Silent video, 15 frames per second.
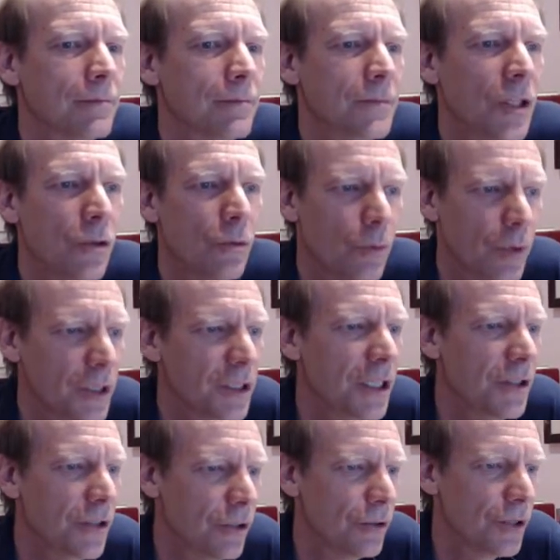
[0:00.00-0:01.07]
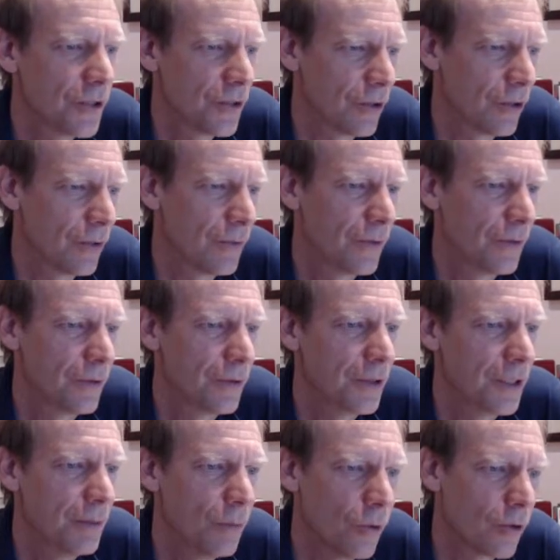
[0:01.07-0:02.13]
you really do deserve
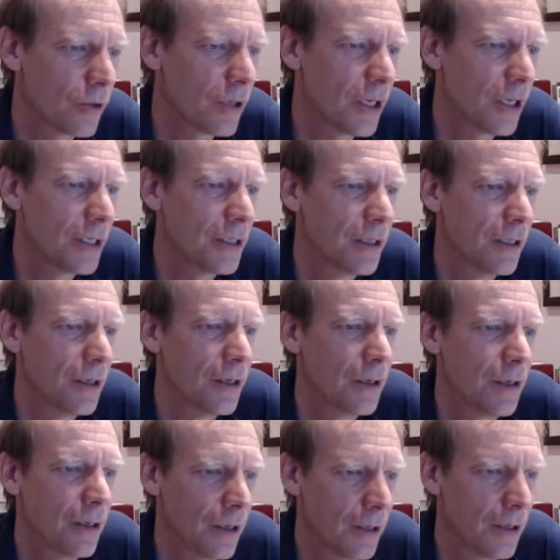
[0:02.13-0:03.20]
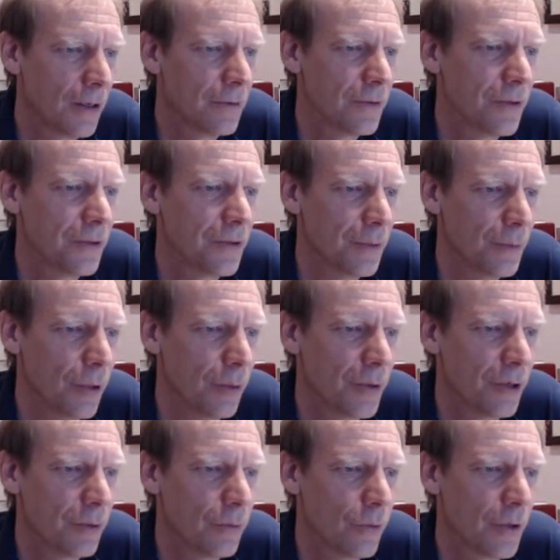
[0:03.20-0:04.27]
the Moron of the Moment
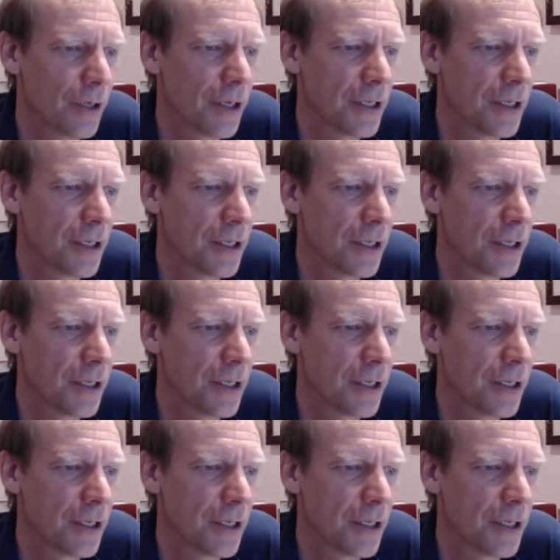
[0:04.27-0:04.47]
Award.